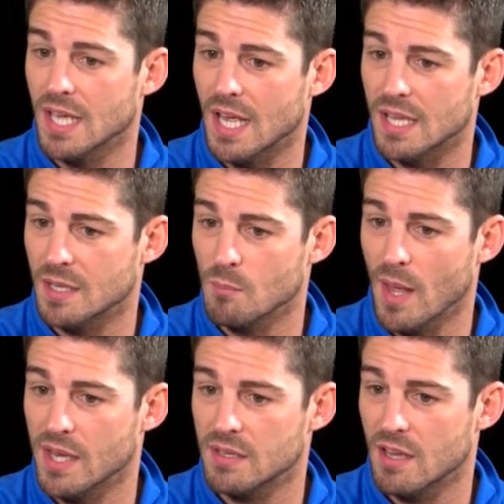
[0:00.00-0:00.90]

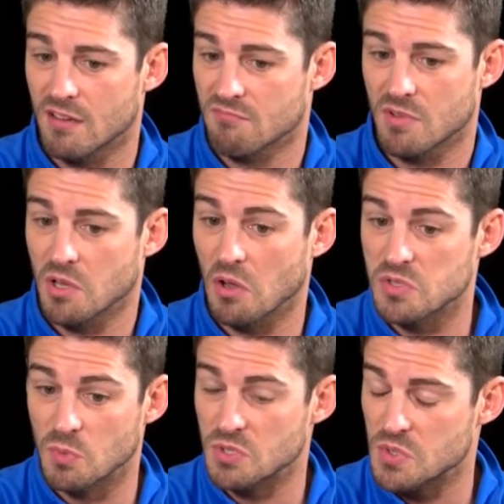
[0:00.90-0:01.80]
men,
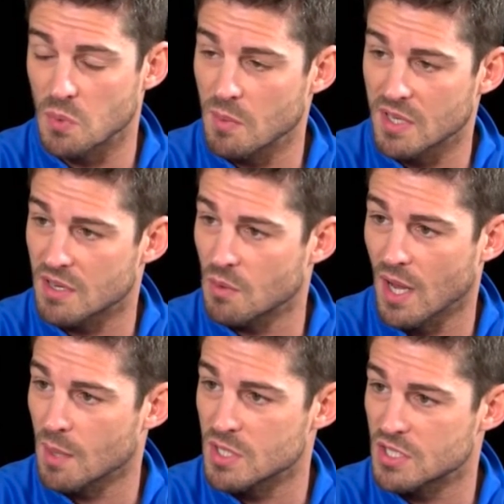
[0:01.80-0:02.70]
as much as women, are
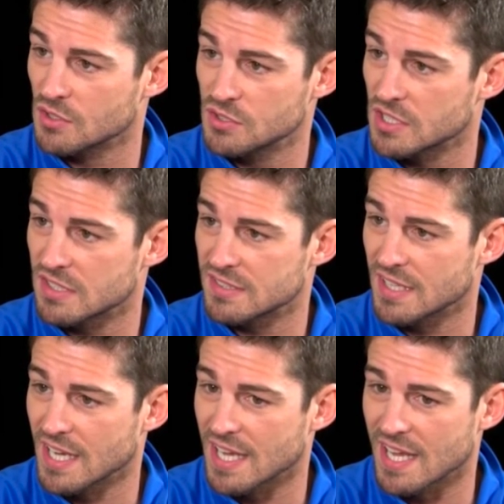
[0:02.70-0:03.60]
quite image conscious.
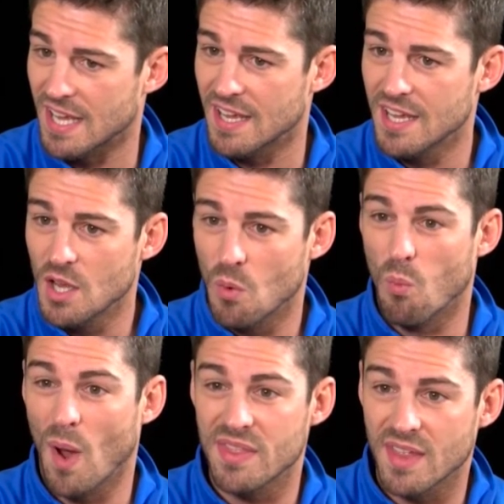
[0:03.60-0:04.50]

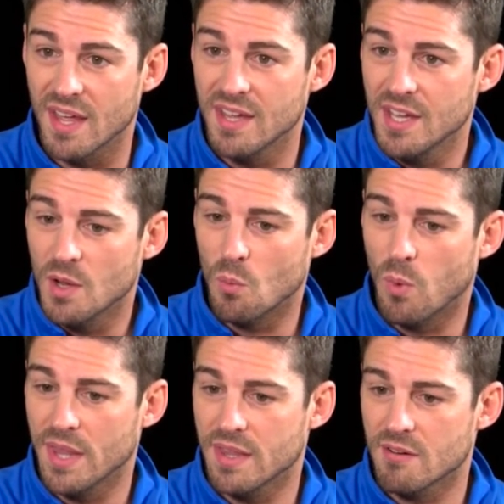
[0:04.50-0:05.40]
Whether
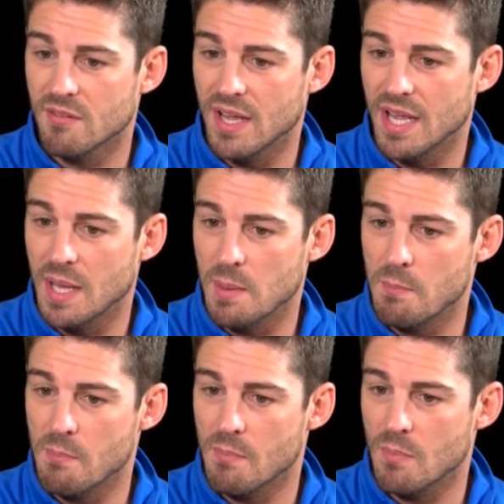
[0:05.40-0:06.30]

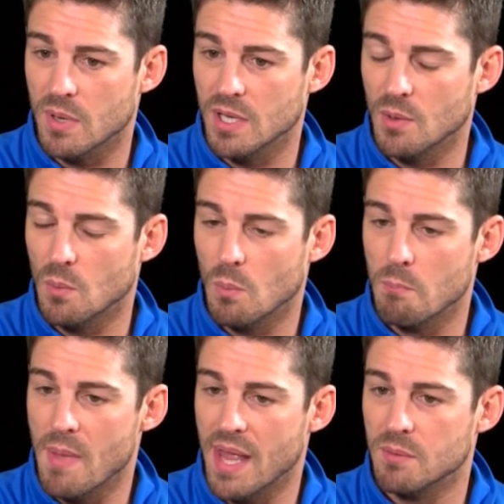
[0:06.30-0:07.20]

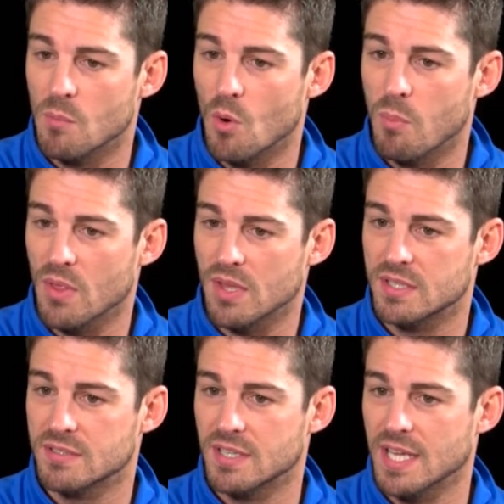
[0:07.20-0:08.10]
men are more
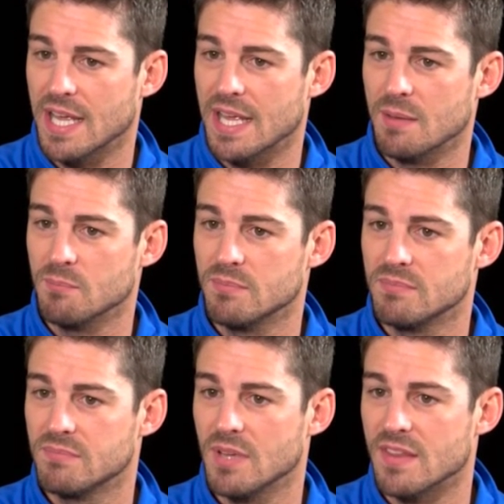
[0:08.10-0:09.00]
bothered
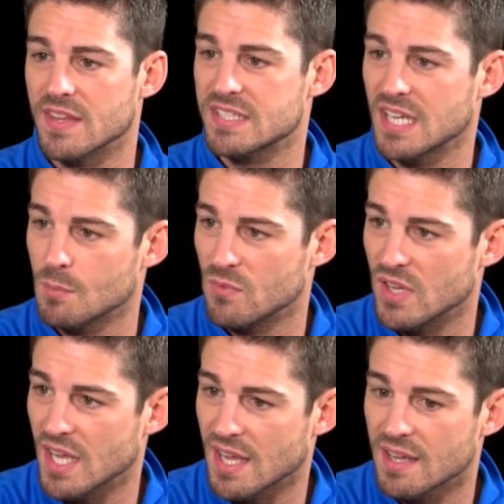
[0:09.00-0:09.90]
at this time of
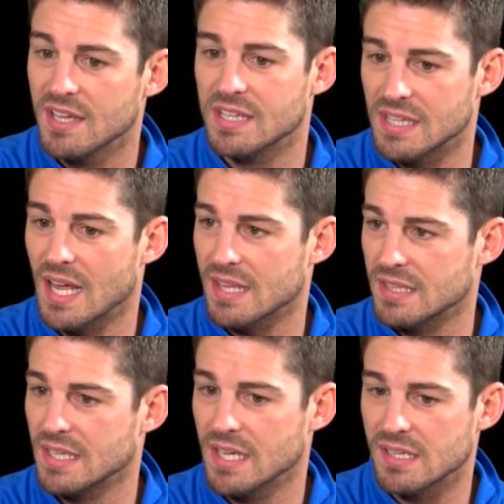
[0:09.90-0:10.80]
year, like
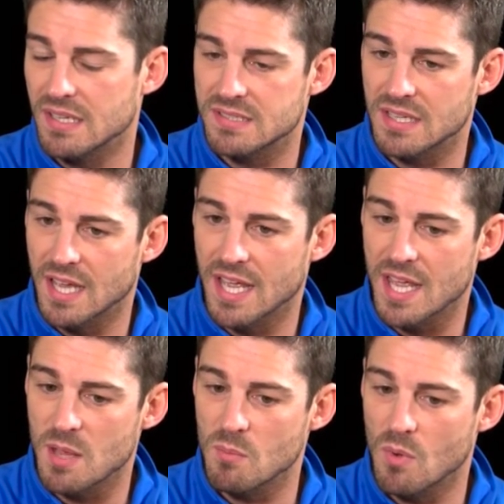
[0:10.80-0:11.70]
the ladies,
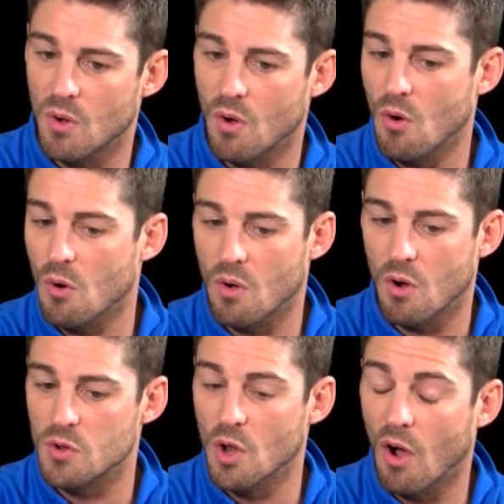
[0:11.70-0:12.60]

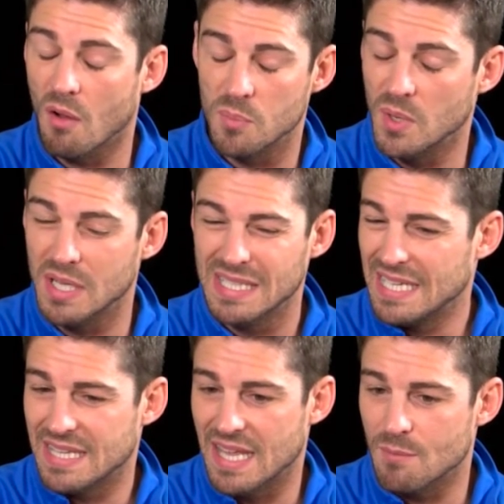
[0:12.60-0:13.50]
or not, but
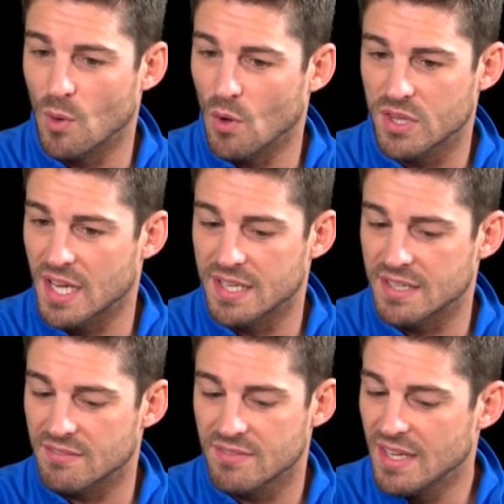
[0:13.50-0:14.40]
they're both
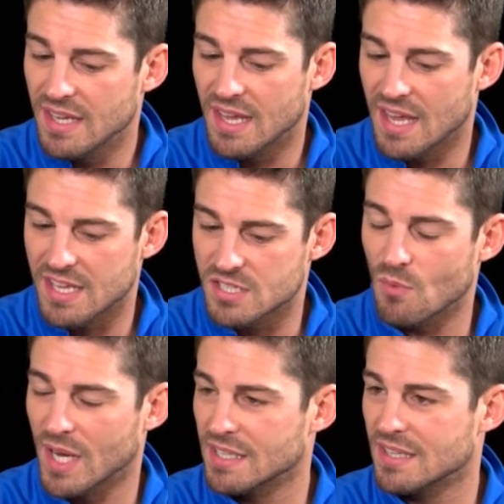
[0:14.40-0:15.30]
kind of. It's a
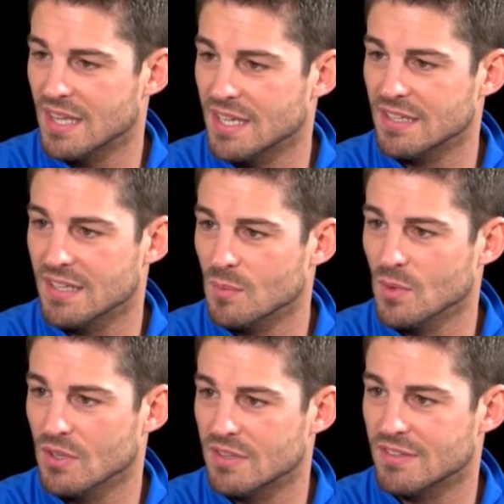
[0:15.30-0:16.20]
regular thing that they're
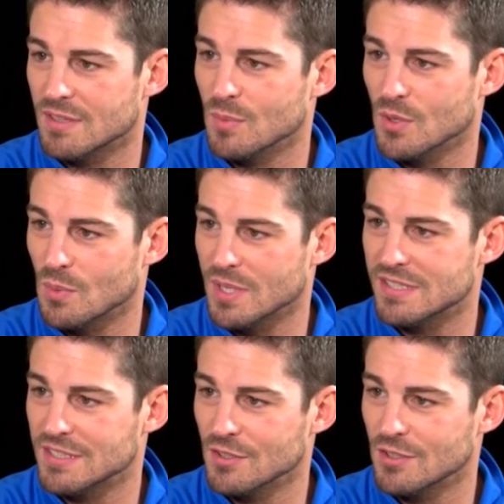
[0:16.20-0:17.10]
both
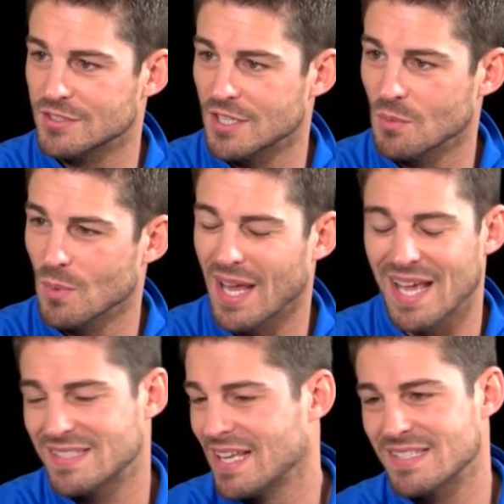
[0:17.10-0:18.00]
wanting to look a certain way.
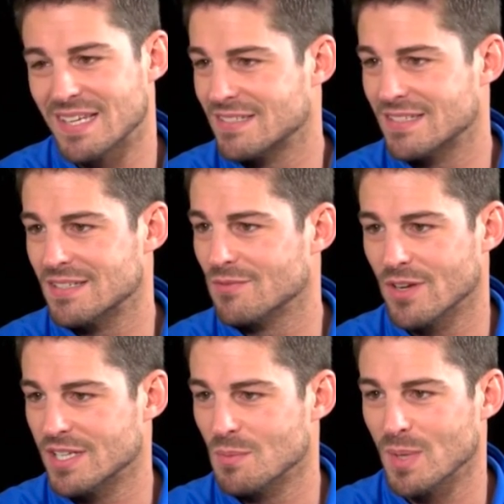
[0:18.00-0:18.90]
Aesthetics
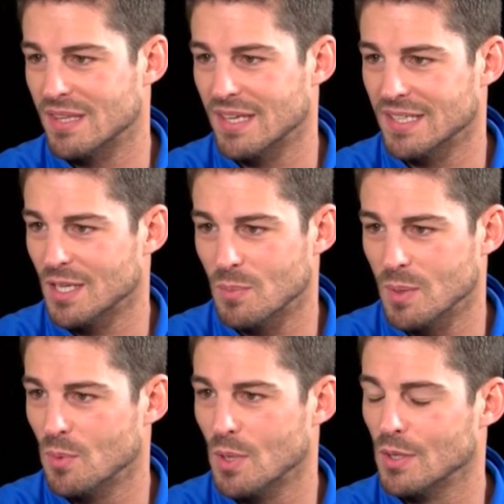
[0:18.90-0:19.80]
is a big thing now.
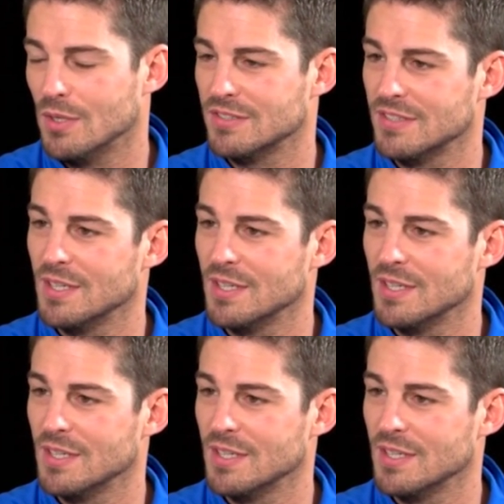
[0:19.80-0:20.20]
People want to look a